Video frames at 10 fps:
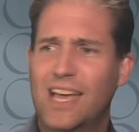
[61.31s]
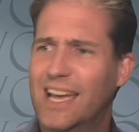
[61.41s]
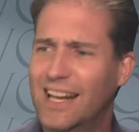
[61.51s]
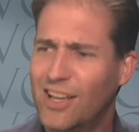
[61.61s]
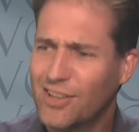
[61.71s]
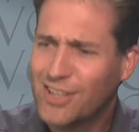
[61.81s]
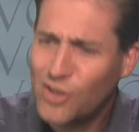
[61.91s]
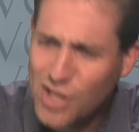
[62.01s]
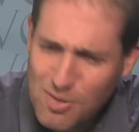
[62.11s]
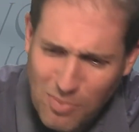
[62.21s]
and I'll
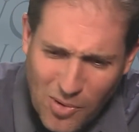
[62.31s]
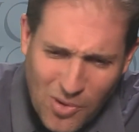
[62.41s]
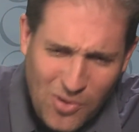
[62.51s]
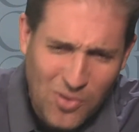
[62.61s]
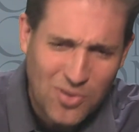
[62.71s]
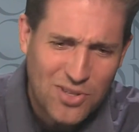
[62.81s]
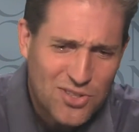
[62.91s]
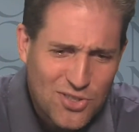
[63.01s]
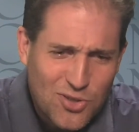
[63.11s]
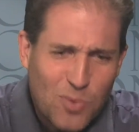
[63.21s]
keep all this
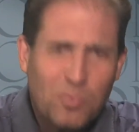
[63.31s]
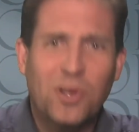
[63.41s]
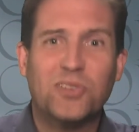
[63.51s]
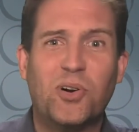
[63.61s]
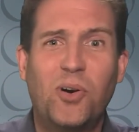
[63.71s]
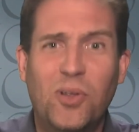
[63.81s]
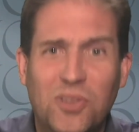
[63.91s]
surplus, all